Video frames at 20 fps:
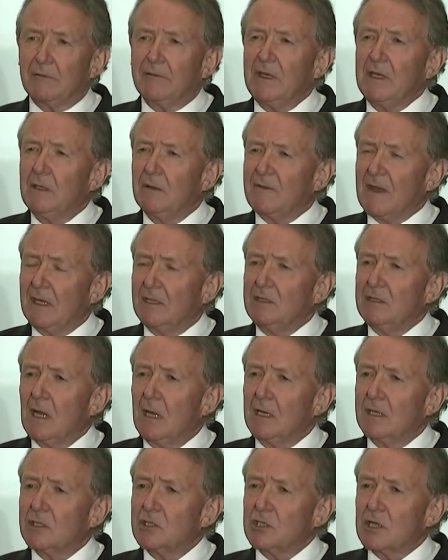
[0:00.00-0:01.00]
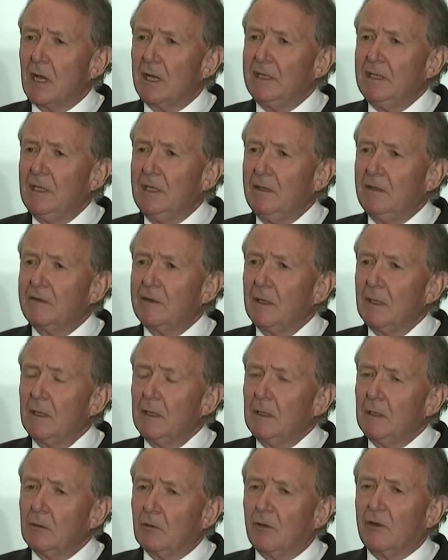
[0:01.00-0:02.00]
Think of that young Chinese
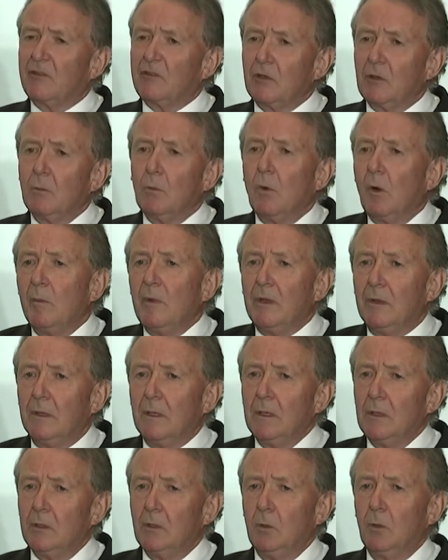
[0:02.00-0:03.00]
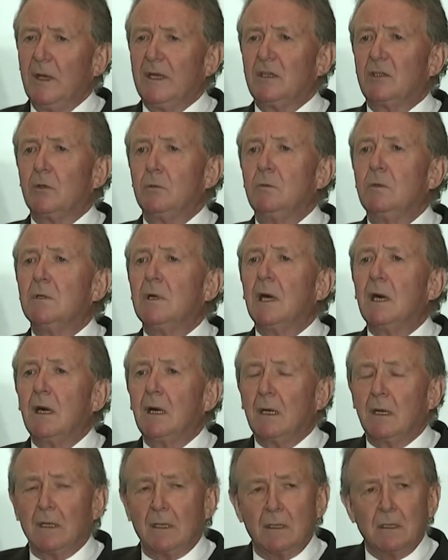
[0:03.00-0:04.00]
Christian woman who went to
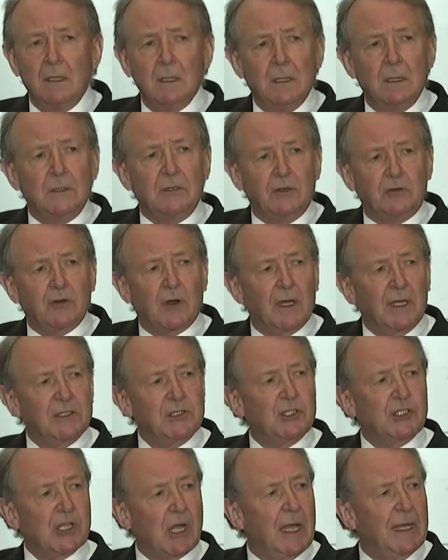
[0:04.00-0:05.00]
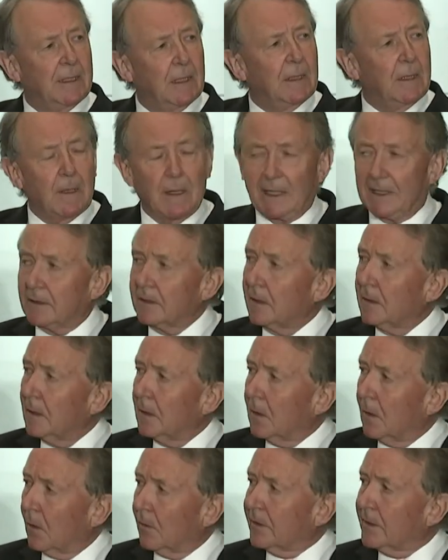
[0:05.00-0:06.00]
Wuhan to try and shine a light
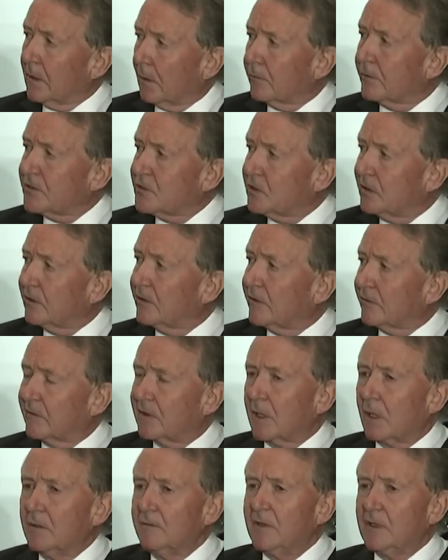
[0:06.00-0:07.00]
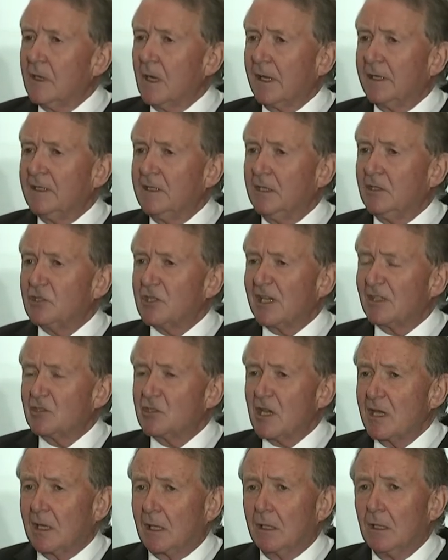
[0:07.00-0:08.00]
on the origins of COVID 19, Zhang
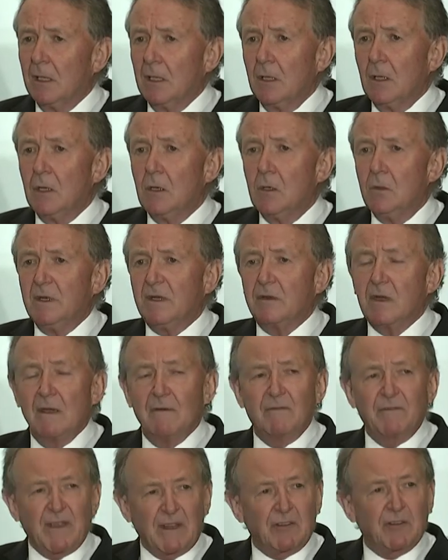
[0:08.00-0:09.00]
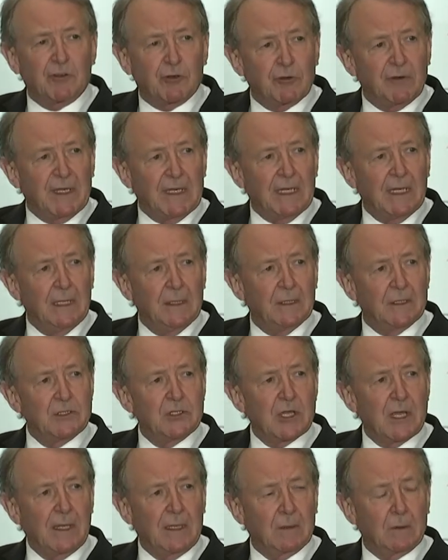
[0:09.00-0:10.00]
Zhan, who is festering in a
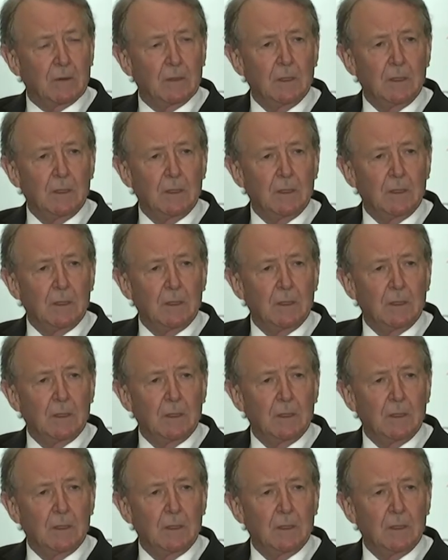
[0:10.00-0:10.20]
jail,